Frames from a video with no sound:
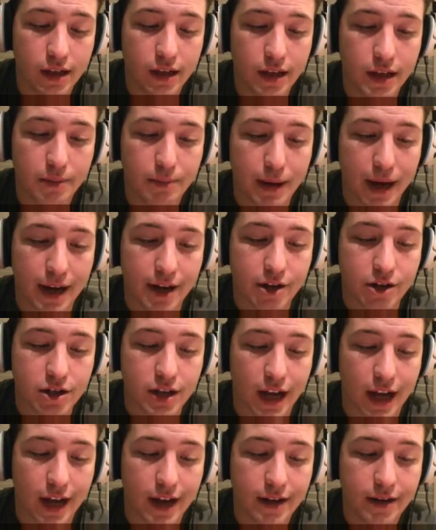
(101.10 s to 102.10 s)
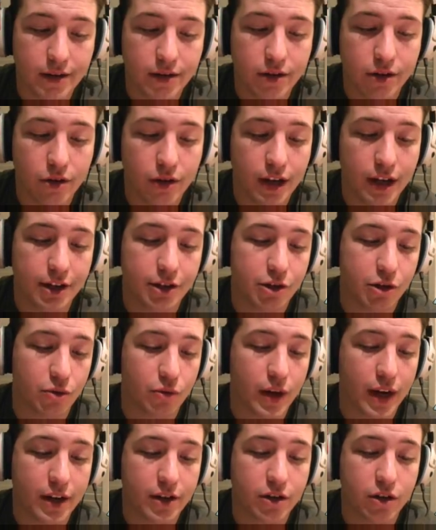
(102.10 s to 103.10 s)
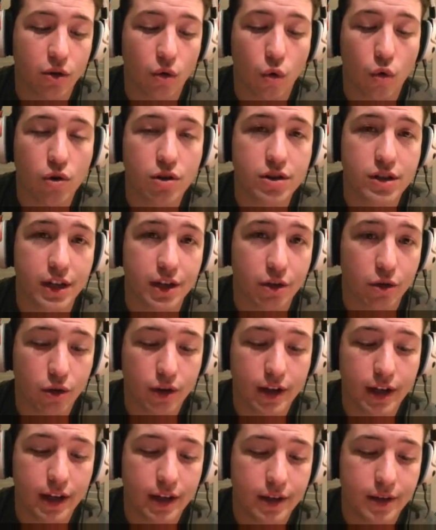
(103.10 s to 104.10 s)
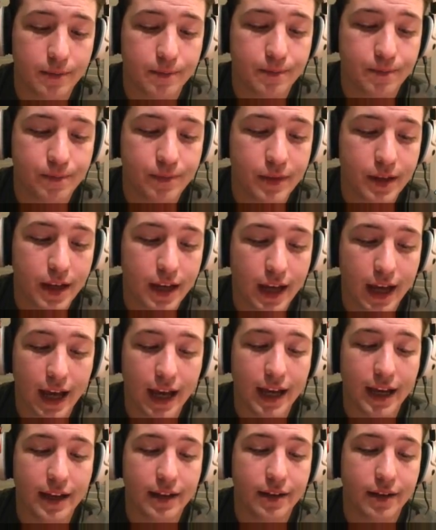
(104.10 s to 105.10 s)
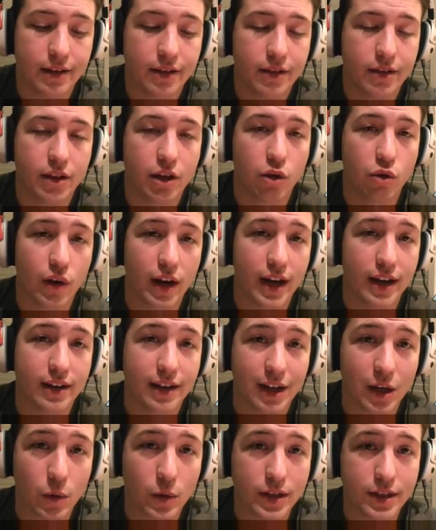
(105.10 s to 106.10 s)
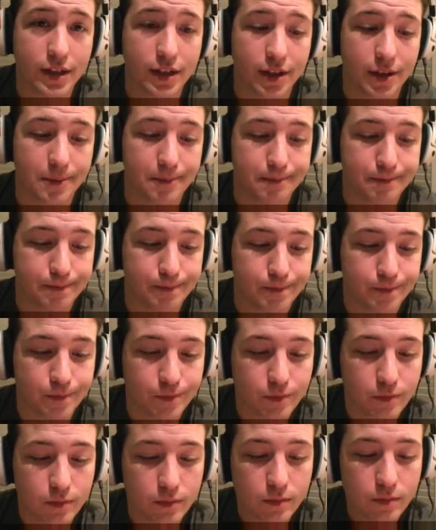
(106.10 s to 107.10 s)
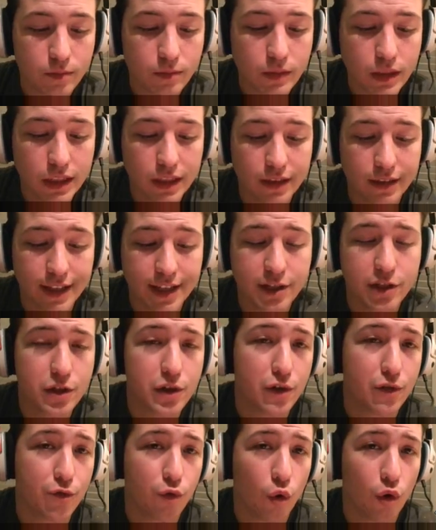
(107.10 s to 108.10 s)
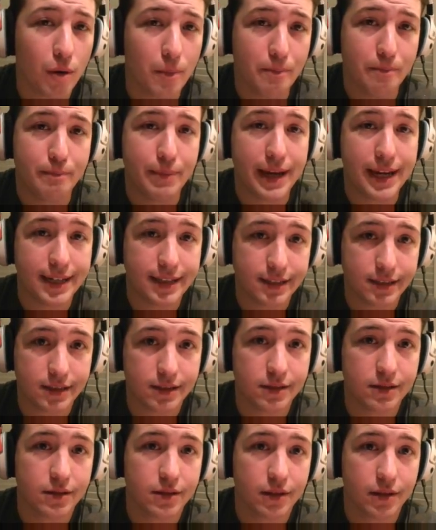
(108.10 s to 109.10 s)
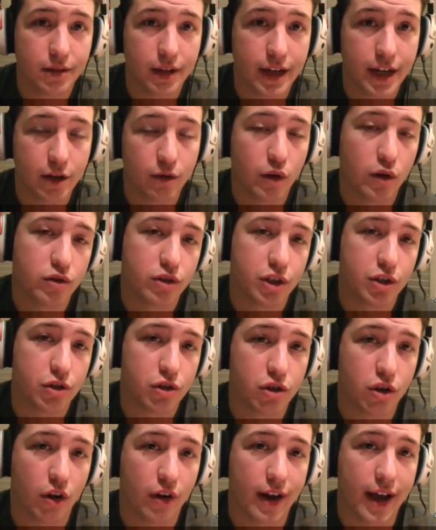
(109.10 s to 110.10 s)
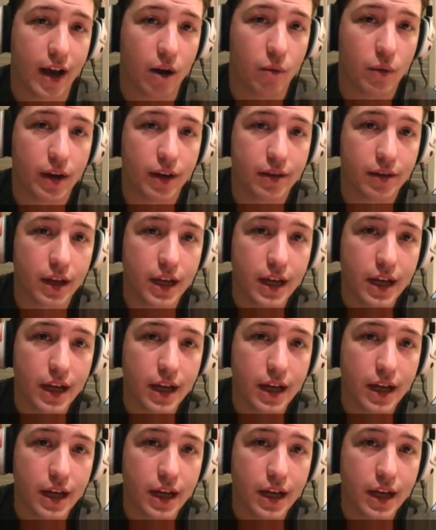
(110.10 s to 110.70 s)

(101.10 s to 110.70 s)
Empire side, you get Director Orson Krennic and the Grand Inquisitor. These are your 4 base heroes that you start out with.